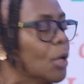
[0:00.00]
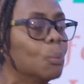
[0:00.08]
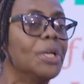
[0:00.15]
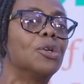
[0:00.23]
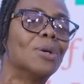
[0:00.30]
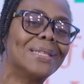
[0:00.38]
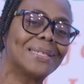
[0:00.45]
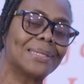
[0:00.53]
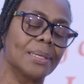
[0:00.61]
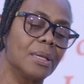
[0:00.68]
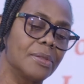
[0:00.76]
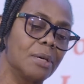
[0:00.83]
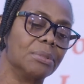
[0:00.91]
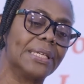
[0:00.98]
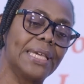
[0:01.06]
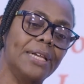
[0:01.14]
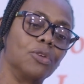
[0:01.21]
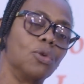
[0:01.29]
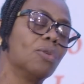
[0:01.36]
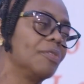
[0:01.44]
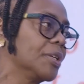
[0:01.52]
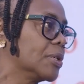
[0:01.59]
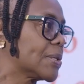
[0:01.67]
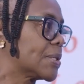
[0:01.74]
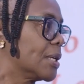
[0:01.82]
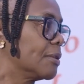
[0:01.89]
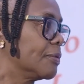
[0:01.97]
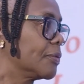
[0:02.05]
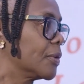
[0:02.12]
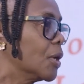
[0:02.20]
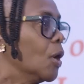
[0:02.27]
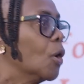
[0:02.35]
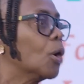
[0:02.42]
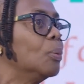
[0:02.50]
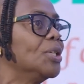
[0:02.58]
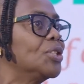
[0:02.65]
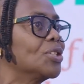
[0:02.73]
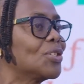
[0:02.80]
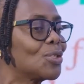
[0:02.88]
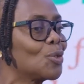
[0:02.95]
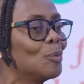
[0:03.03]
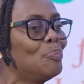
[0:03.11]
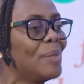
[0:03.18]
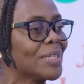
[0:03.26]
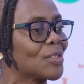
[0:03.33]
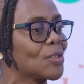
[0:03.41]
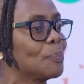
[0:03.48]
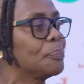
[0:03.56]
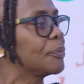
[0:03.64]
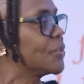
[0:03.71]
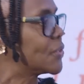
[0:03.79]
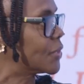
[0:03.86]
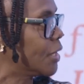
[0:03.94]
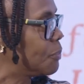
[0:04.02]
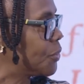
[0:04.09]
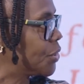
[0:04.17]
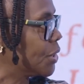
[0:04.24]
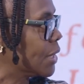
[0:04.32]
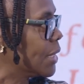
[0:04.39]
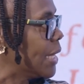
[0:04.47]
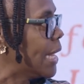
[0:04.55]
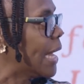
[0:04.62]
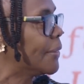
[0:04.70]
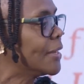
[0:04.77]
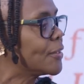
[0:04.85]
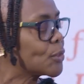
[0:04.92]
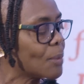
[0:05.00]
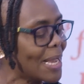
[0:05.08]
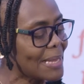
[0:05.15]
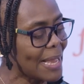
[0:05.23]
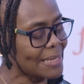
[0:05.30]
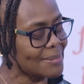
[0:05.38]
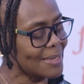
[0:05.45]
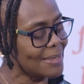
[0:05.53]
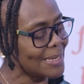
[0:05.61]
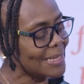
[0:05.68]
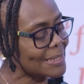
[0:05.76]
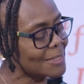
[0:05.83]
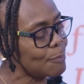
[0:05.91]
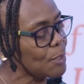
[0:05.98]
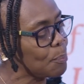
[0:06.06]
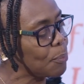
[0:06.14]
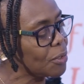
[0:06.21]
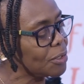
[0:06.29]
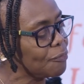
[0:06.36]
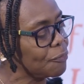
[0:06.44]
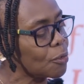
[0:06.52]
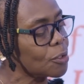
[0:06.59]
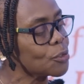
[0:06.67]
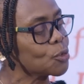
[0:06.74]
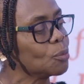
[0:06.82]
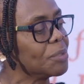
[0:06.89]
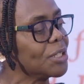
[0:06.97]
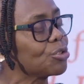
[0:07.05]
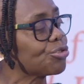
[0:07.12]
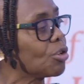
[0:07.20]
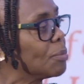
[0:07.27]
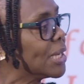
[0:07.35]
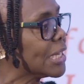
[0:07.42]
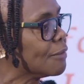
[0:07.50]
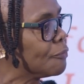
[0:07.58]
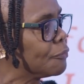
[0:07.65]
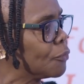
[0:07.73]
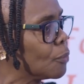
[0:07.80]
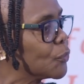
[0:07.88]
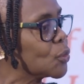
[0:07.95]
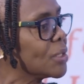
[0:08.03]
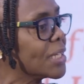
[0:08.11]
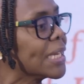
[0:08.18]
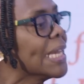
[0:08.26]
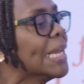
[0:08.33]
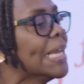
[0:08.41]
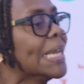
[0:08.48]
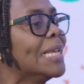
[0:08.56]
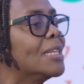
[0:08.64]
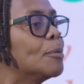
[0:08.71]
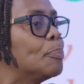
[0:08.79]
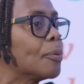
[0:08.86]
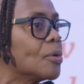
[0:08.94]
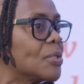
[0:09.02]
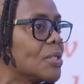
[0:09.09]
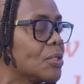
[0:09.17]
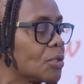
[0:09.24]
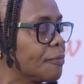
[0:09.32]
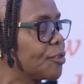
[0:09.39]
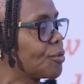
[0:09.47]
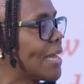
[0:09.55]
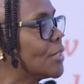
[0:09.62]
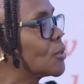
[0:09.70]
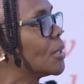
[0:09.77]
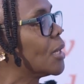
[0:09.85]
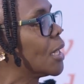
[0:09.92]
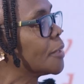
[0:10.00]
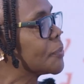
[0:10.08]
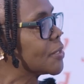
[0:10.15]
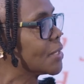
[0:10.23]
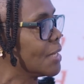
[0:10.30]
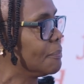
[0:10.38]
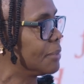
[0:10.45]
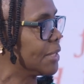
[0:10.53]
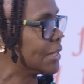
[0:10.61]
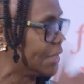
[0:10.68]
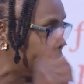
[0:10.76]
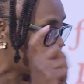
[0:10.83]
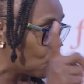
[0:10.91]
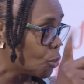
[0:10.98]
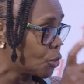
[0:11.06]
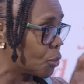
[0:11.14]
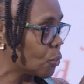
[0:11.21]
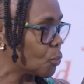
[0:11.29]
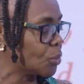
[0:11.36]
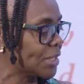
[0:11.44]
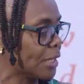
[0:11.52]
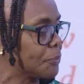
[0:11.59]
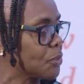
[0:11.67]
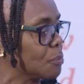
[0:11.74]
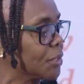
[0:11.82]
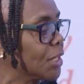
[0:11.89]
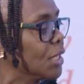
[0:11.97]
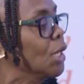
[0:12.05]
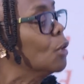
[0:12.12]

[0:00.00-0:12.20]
We don't tell them, get over yourself. Or we just don't make some prescription. And that's why I say that it's important for us to be trauma informed so that in the process of trying to help somebody, quote unquote, help somebody,